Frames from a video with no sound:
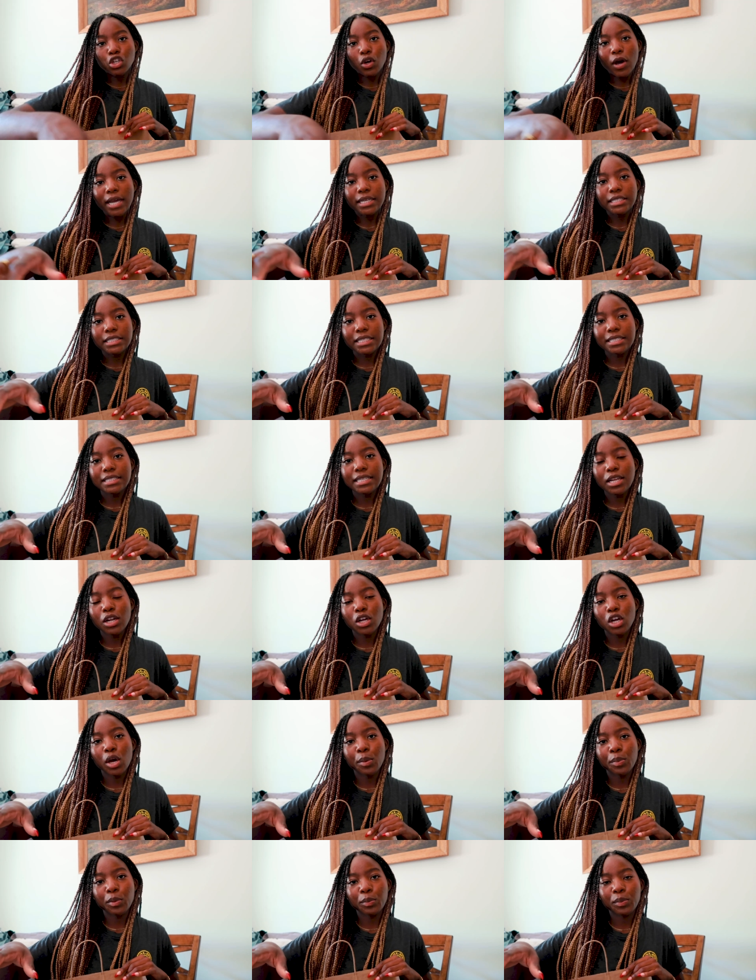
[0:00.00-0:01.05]
So I did get a
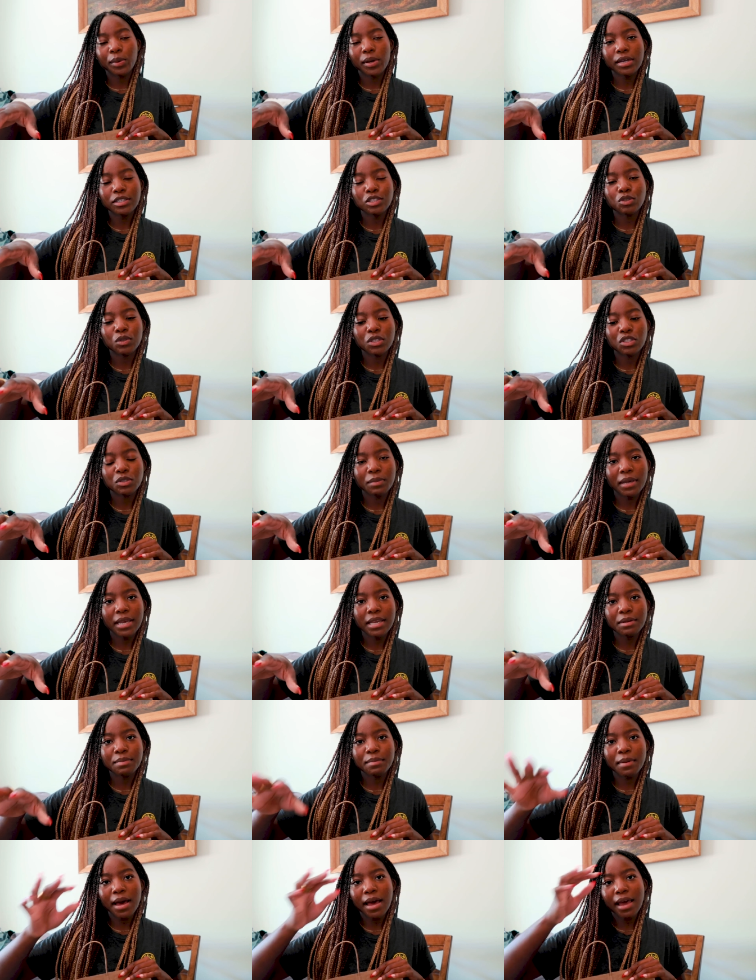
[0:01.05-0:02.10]
couple books which
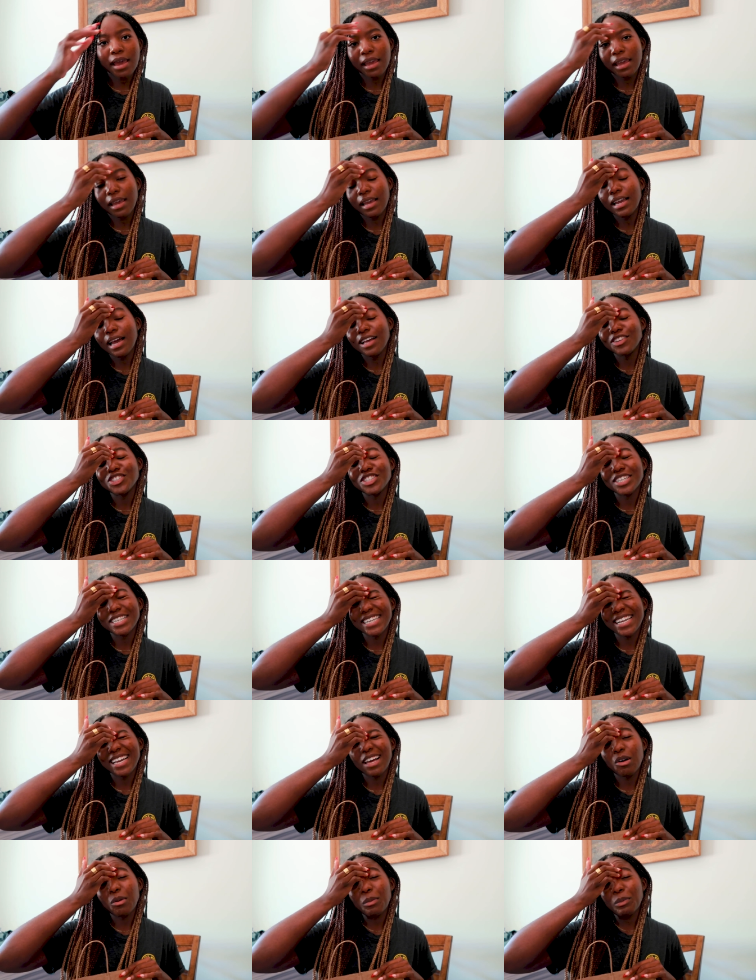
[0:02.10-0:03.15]
made my
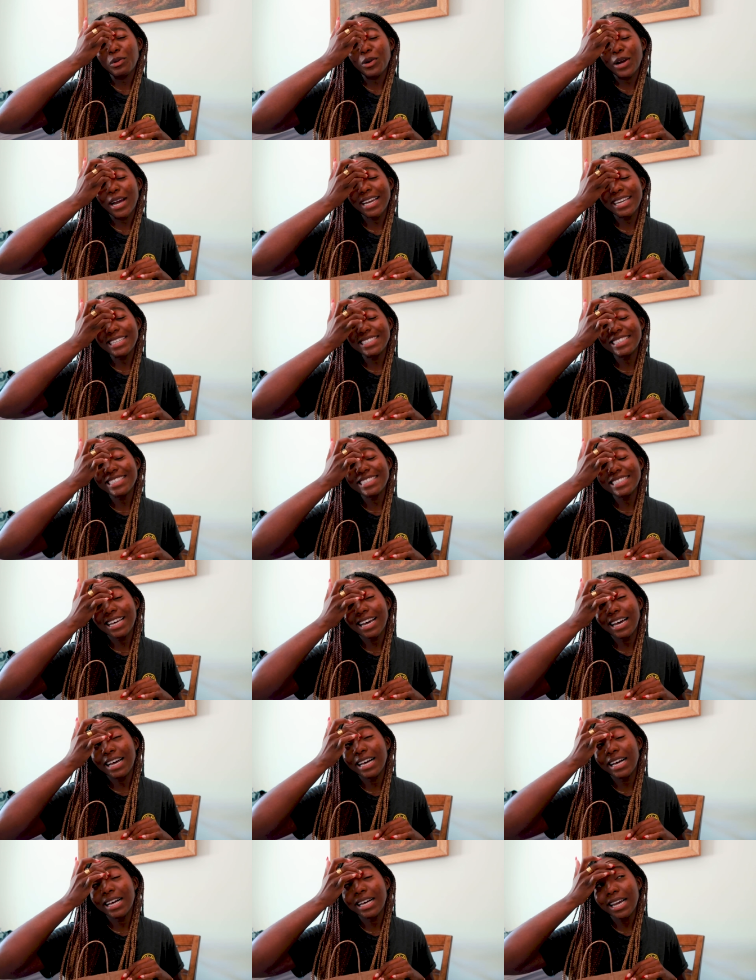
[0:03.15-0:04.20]
checkout price
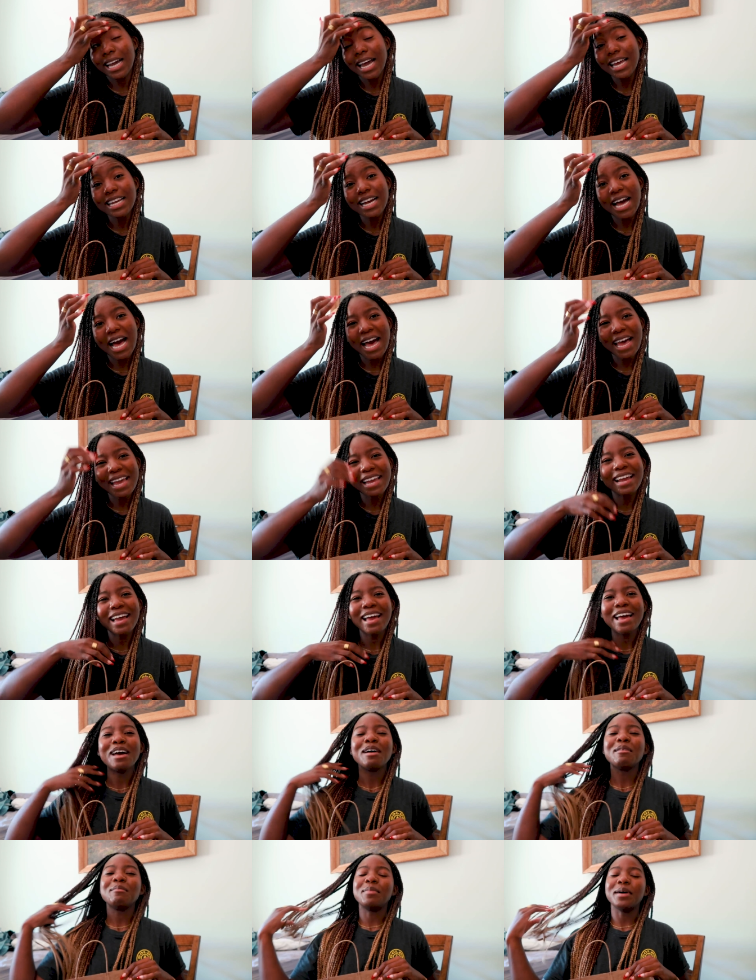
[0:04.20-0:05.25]
um, kind of high
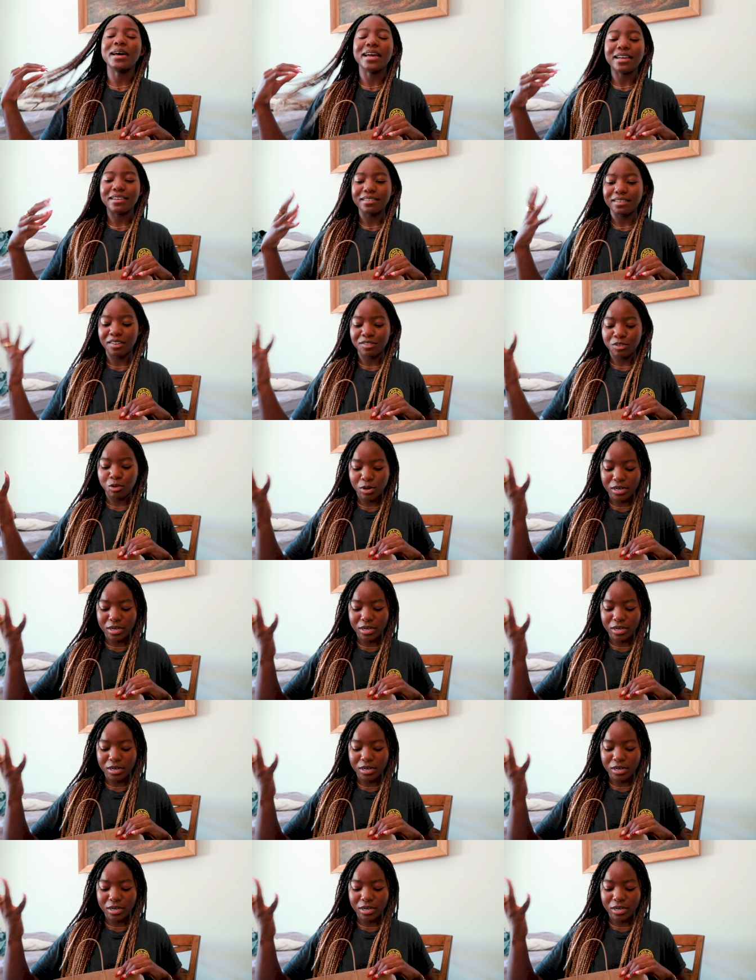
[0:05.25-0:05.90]
but of